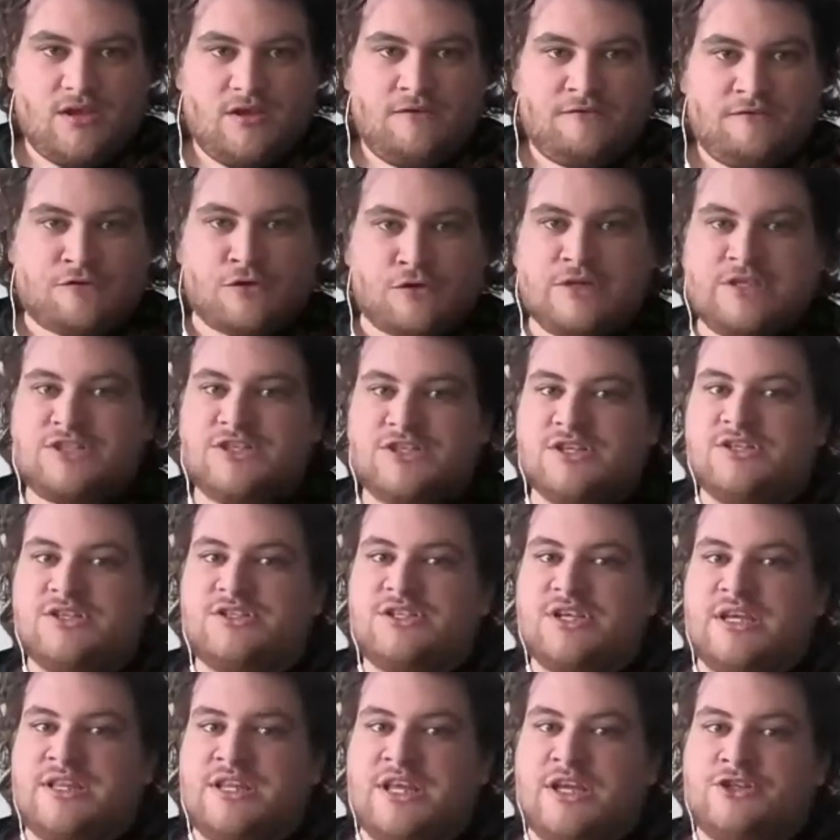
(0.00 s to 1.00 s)
For instance,
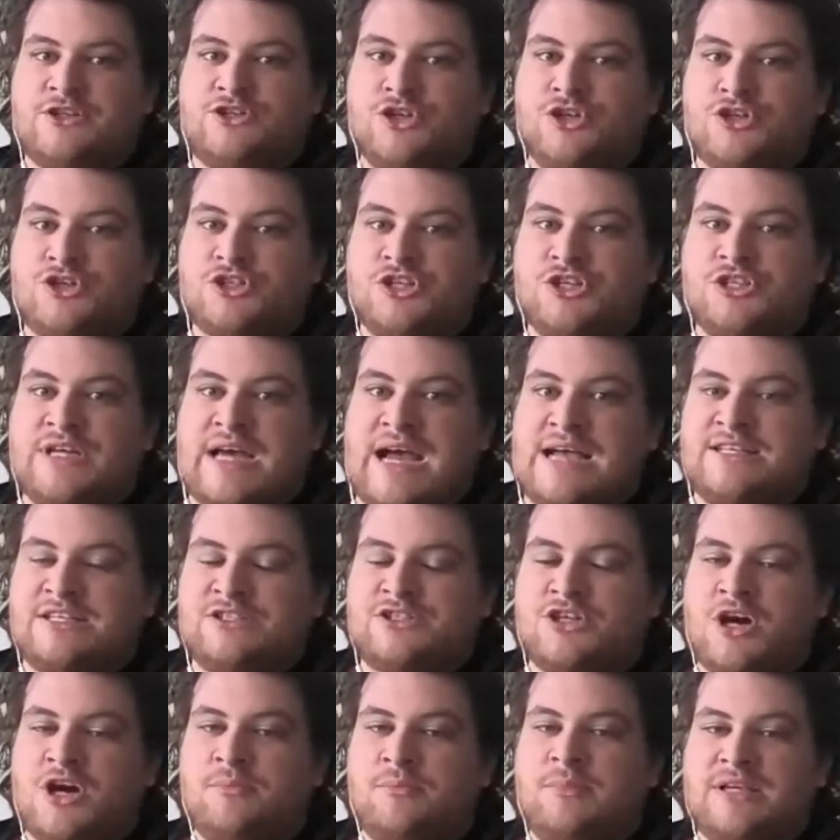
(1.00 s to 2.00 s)
in the introduction to acid
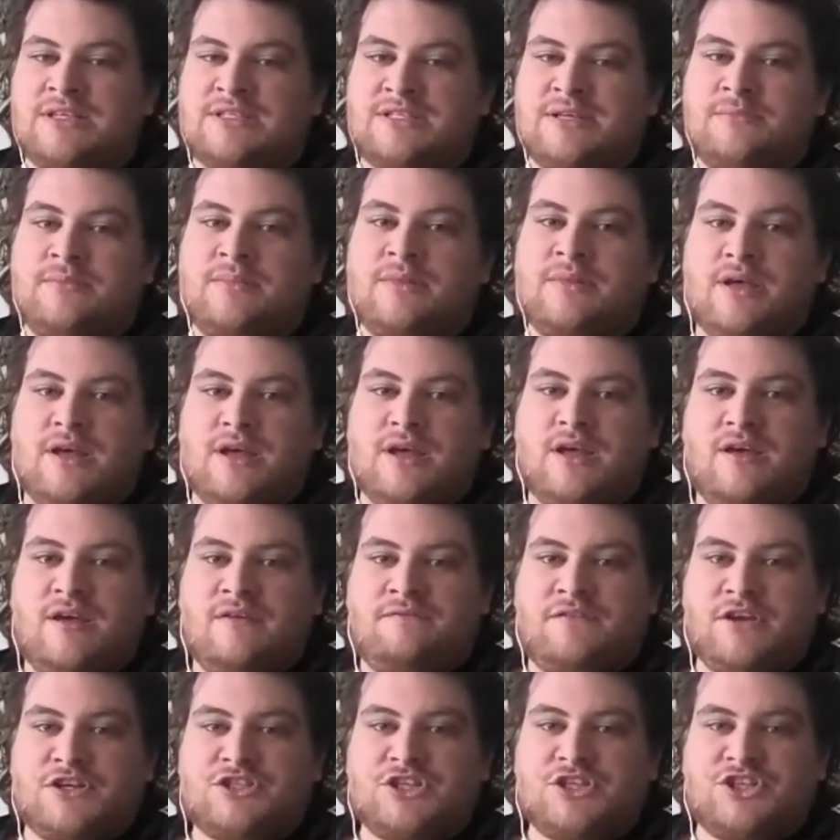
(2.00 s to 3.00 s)
communism,
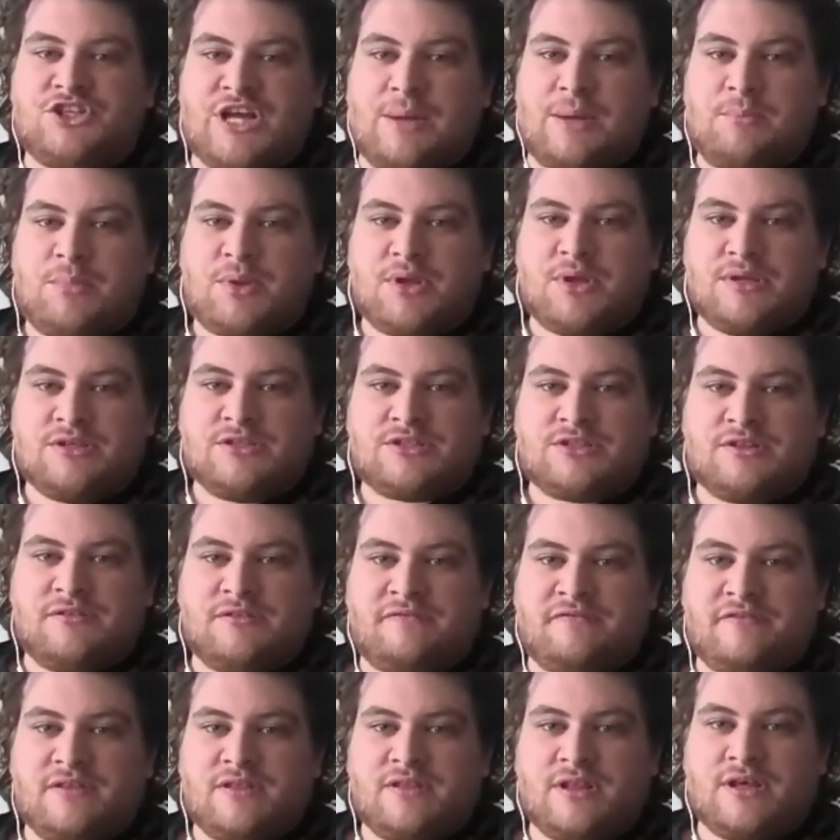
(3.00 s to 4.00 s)
Fisher champions the,
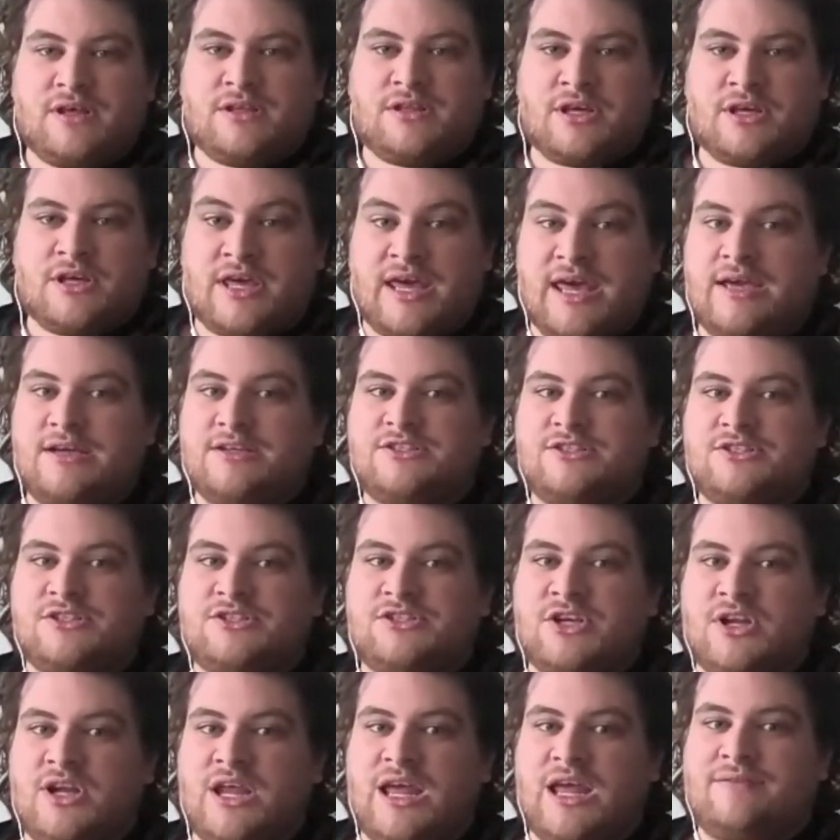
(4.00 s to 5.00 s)
the, the Kinks'
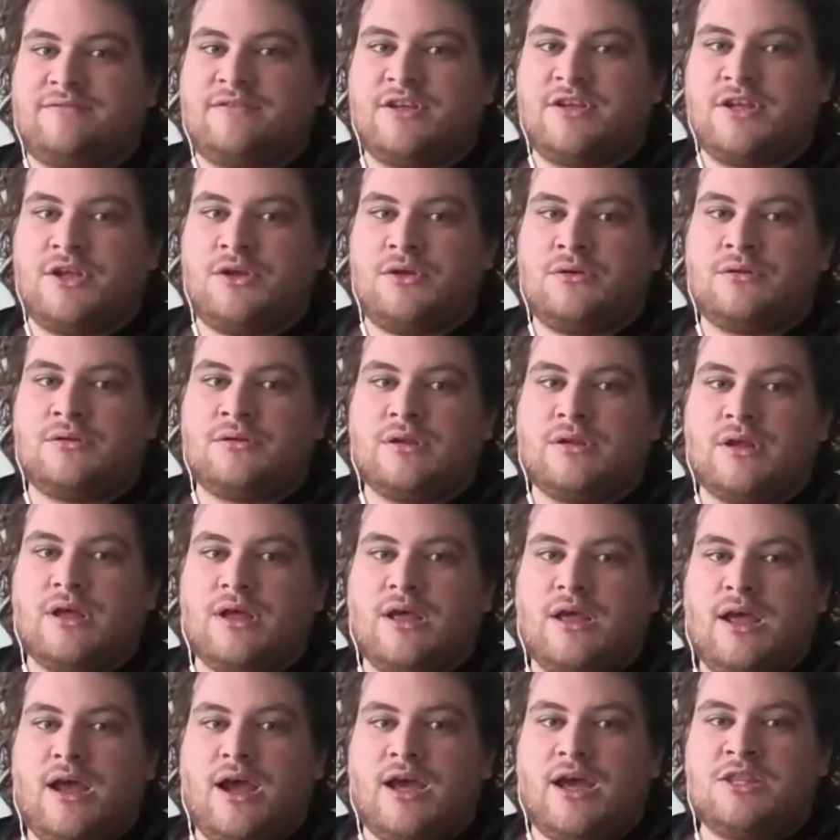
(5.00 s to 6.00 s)
Sunny Afternoon,
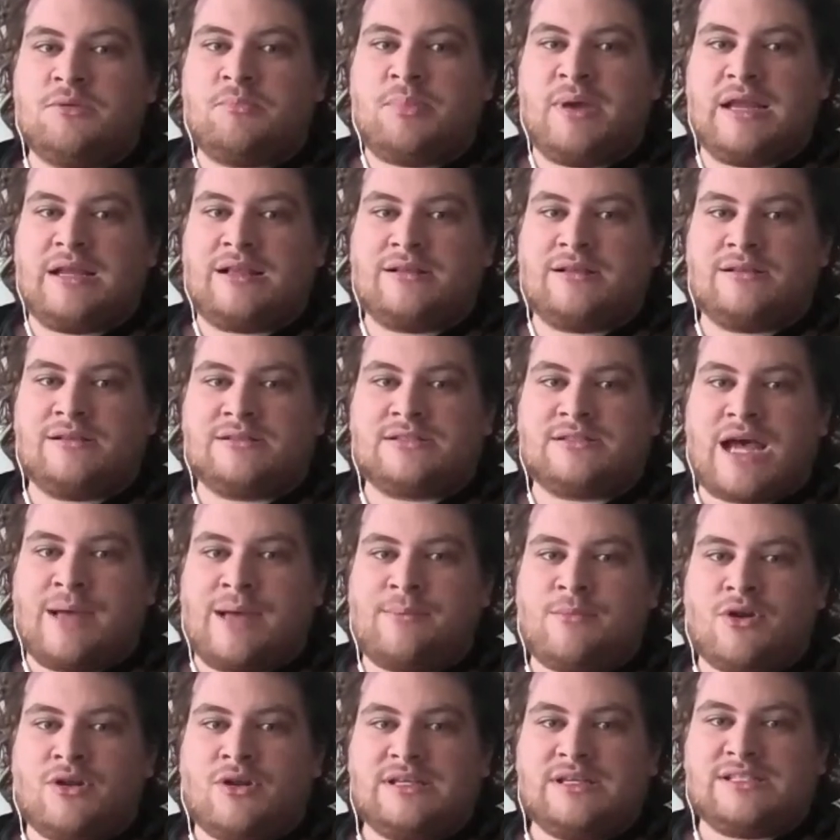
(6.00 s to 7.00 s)
and the Beatles'
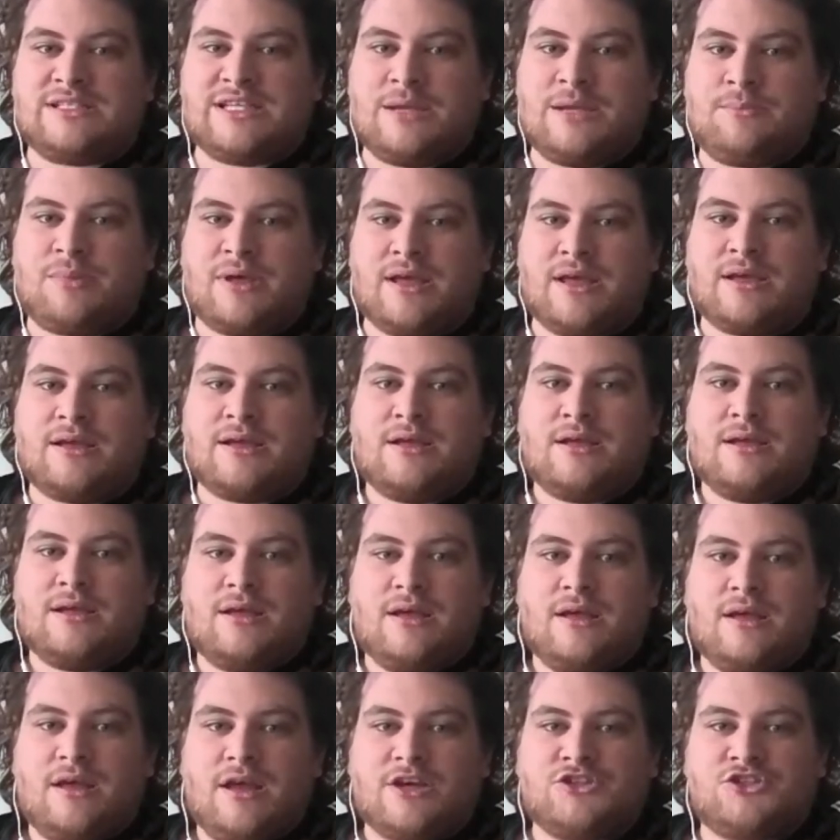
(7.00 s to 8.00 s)
I'm Only Sleeping,
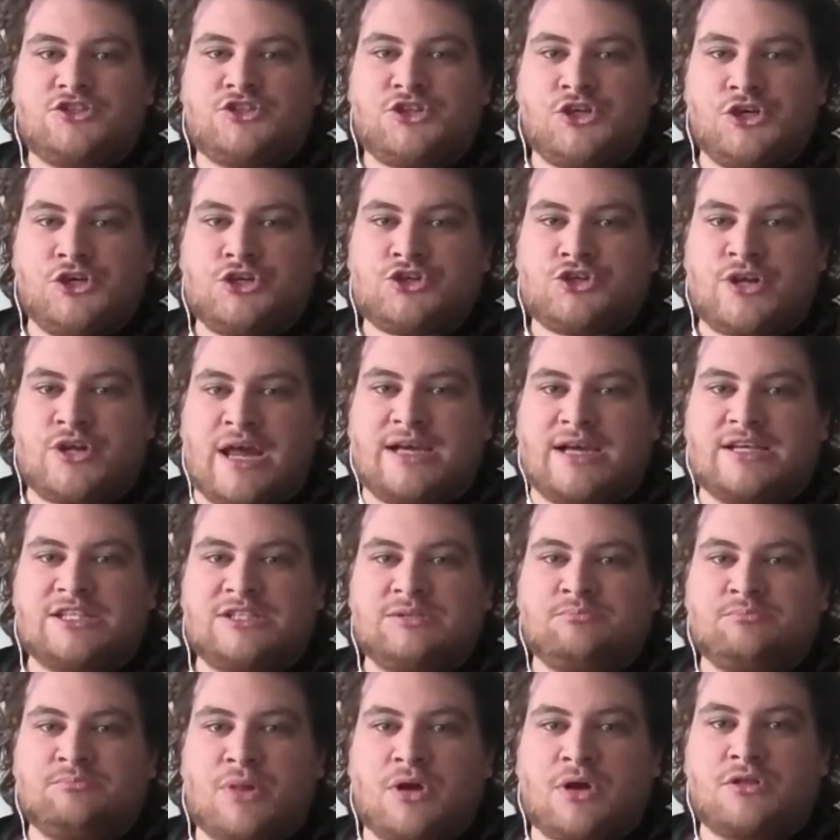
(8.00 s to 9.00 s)
as two tracks
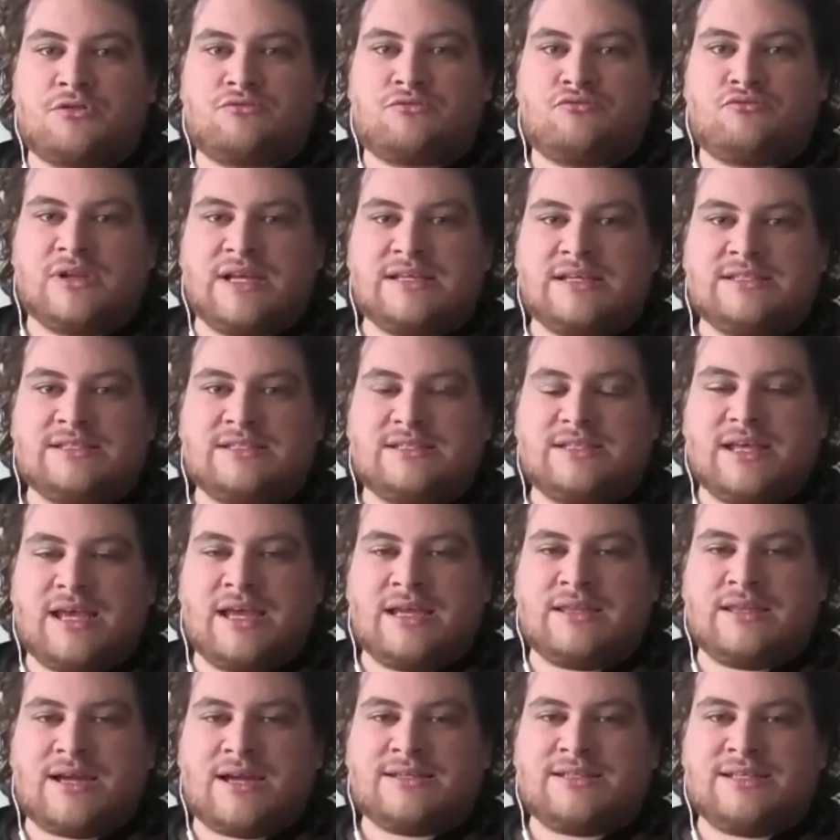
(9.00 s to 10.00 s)
both released in
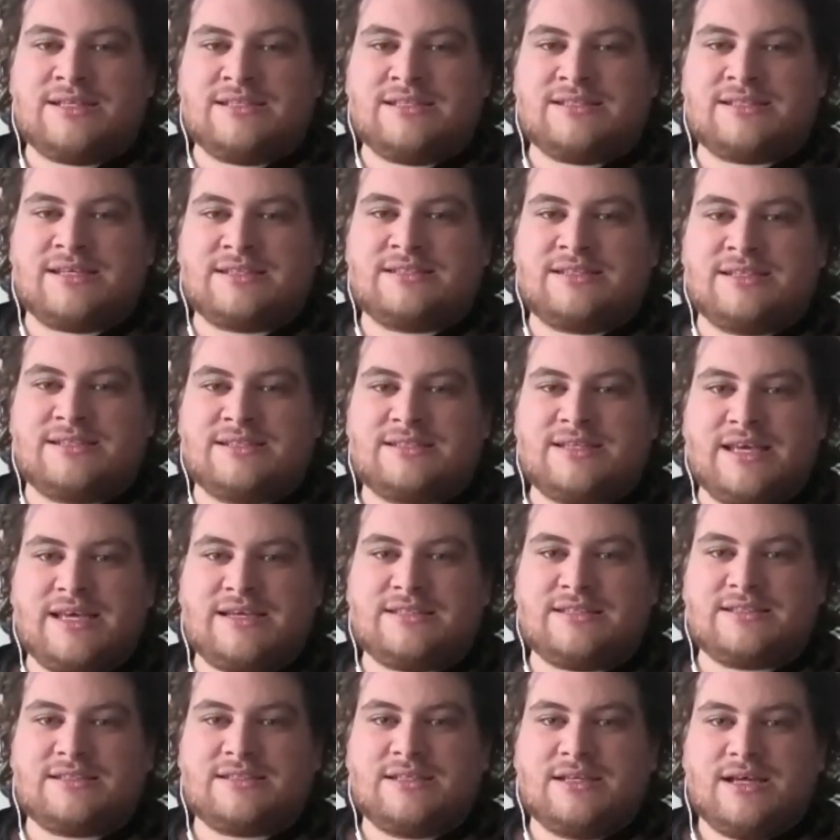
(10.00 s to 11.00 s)

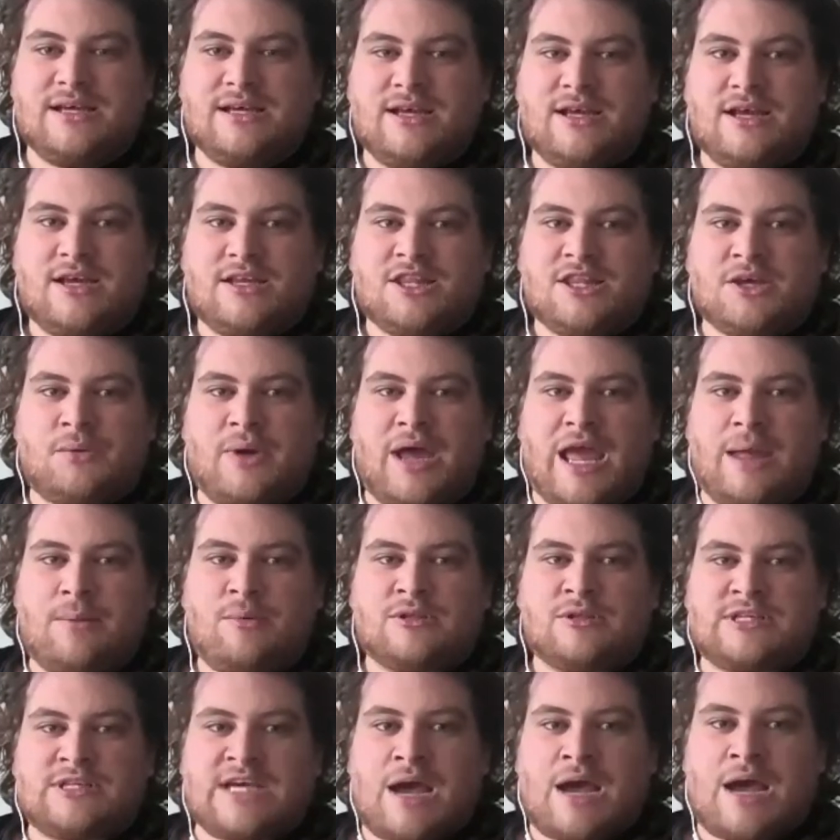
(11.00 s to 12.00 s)
1966 that were
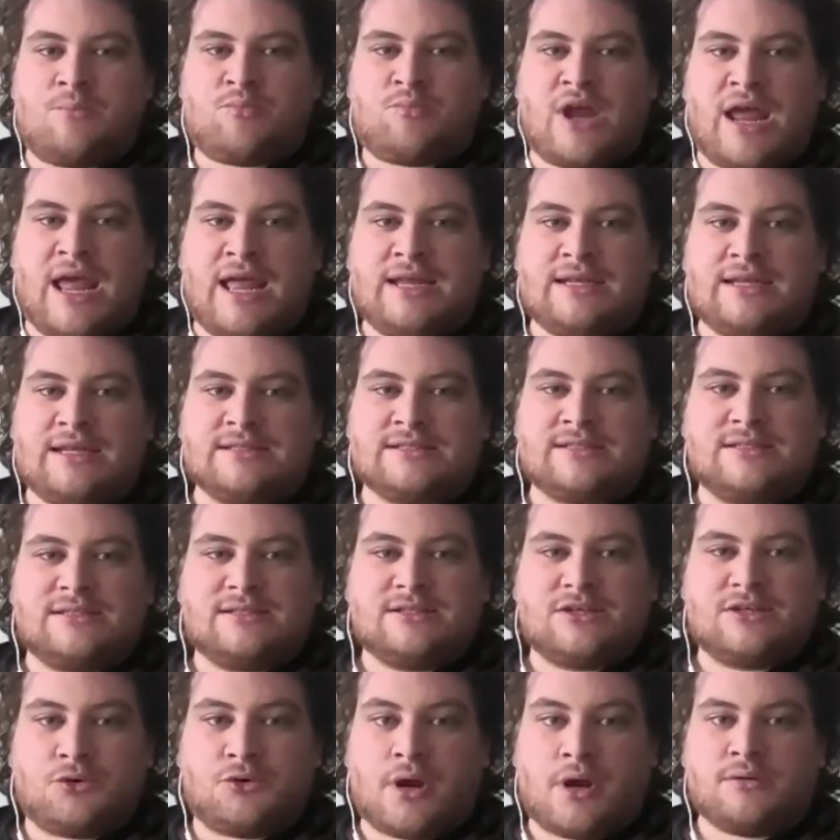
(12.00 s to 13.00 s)
able to apprehend,
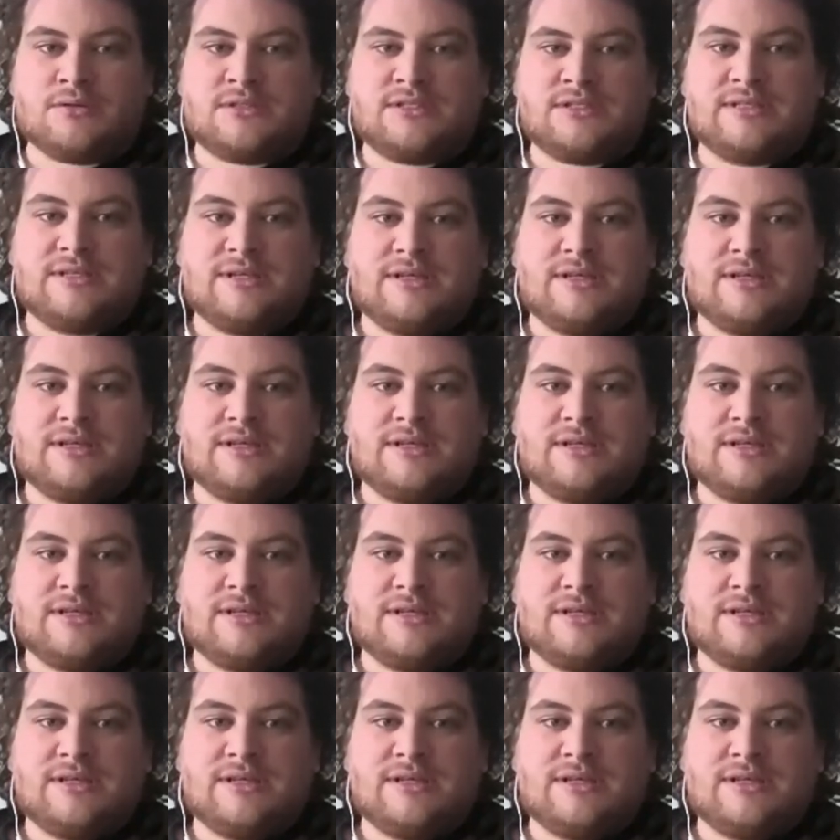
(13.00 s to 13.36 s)
quote,